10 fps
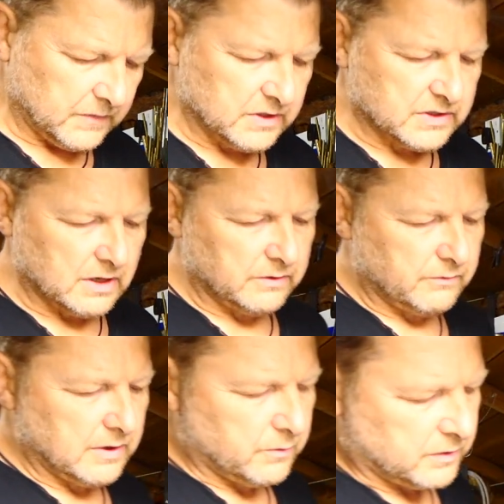So the
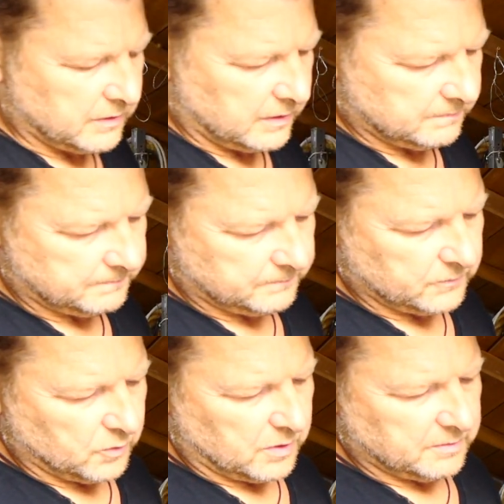rear one,
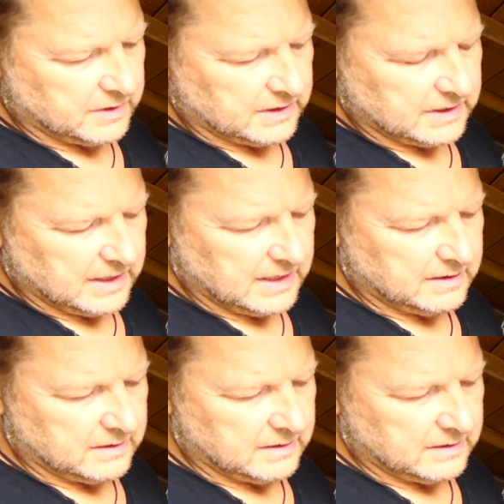pop it in there.